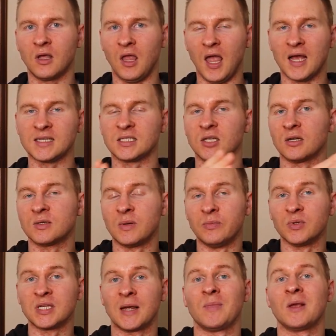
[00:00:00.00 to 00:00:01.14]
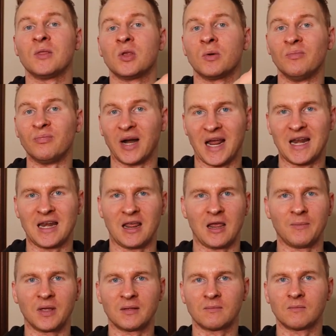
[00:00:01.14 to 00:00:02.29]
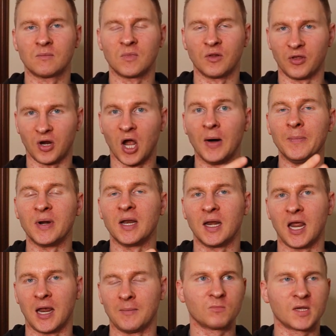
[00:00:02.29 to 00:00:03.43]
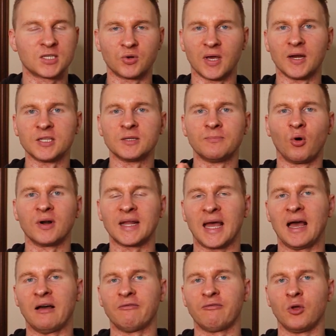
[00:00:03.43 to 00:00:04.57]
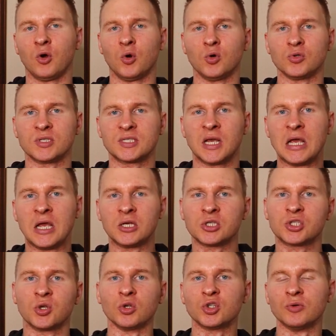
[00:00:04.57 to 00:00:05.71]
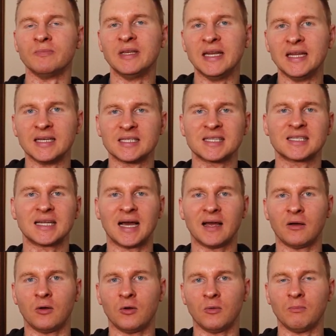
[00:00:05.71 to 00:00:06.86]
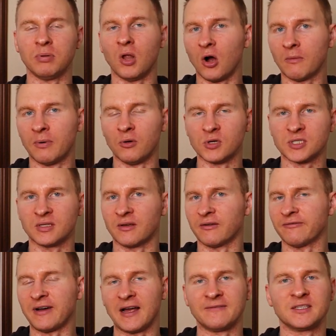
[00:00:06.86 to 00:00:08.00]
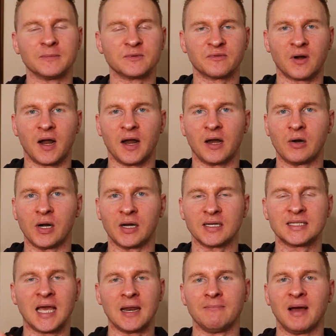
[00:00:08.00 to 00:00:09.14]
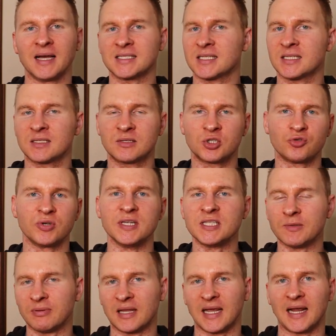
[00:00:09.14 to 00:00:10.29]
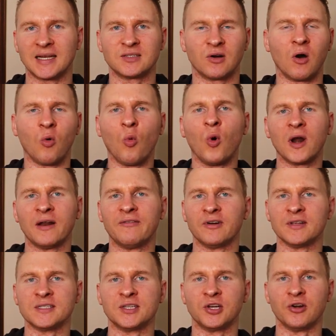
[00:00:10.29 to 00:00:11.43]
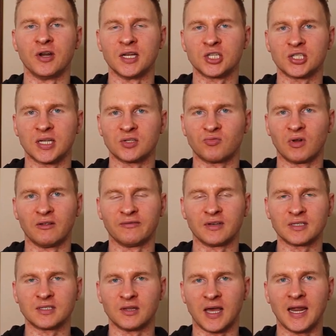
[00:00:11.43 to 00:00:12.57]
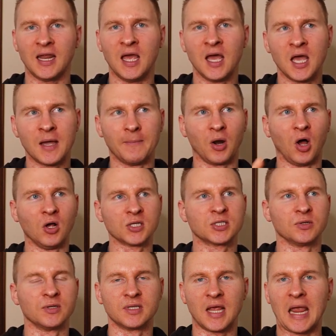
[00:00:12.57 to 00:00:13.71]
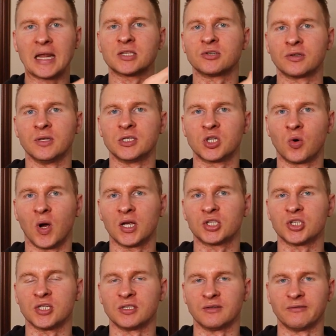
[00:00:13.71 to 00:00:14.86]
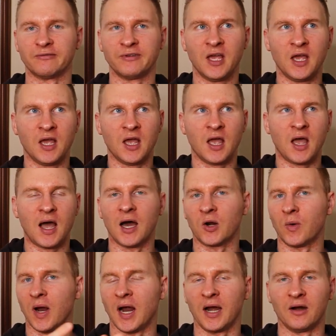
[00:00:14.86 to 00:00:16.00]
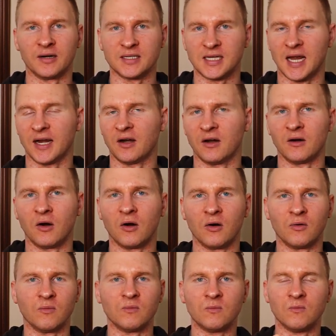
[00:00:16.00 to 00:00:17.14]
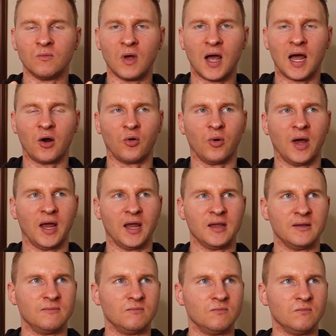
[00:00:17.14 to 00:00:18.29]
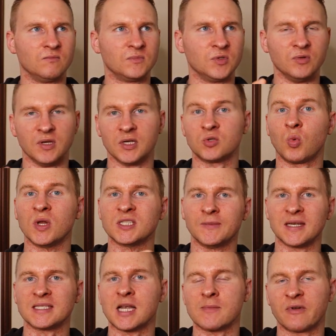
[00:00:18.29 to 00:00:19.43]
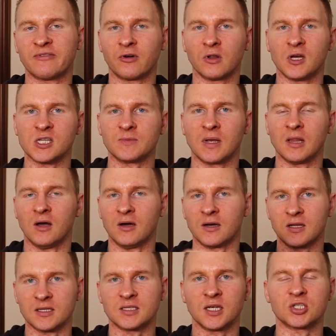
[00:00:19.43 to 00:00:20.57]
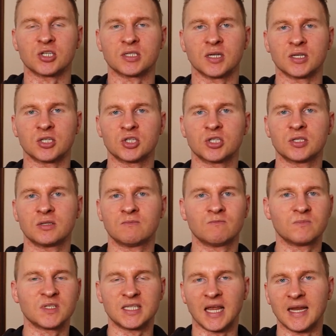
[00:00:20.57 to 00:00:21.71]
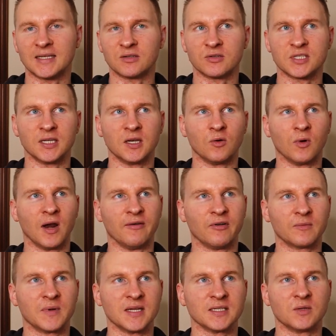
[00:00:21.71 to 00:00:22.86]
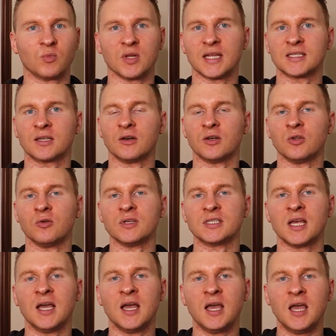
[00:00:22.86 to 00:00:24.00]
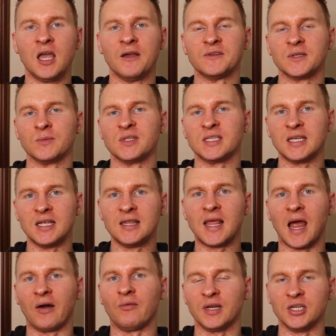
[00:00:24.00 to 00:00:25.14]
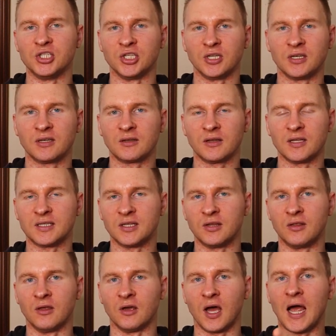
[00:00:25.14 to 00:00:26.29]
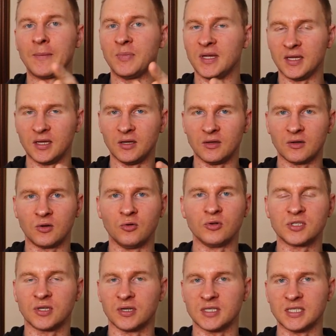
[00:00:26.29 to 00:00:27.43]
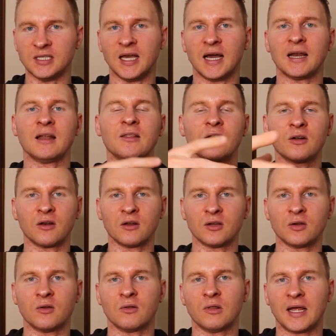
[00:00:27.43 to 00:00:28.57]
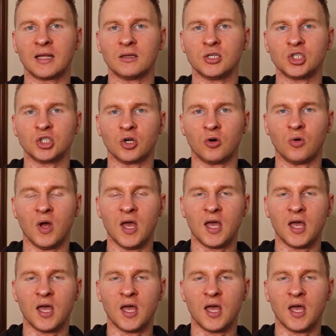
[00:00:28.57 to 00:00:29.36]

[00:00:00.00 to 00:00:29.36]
as the people typing in their brand name, the company name. So again, it's important to have those social media style blog posts, the 5 tips for hiring, 10 best trees to plant, or whatever it is in your niche that's relevant to that, but also answering these questions of how do I hire a designer, or how do I do this? When's the best time to fertilize my lawn in such and such state or city, whatever, because what that's going to do is if someone's in that region, the IP, Google's going to see that, and they're going to likely show